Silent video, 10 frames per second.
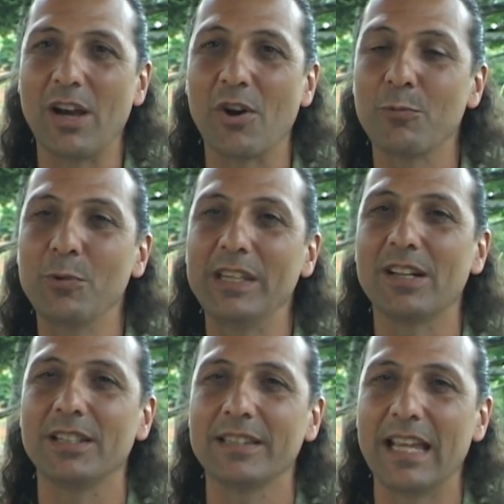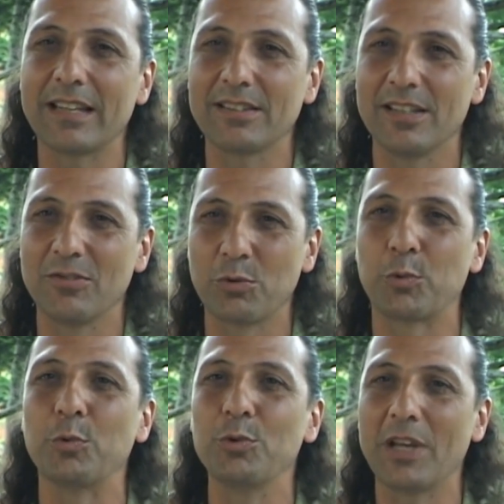Are we connected
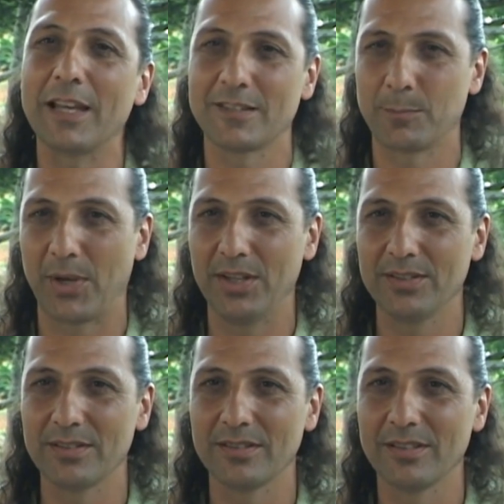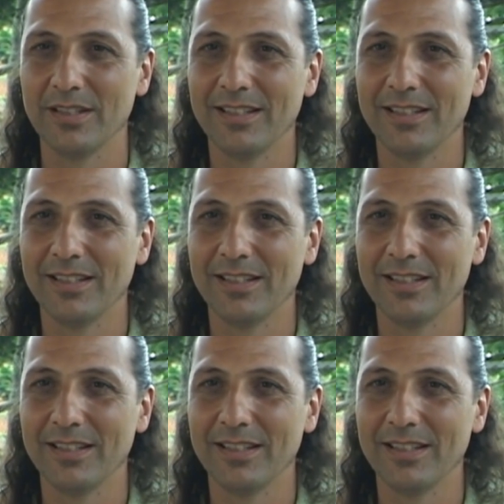through that space?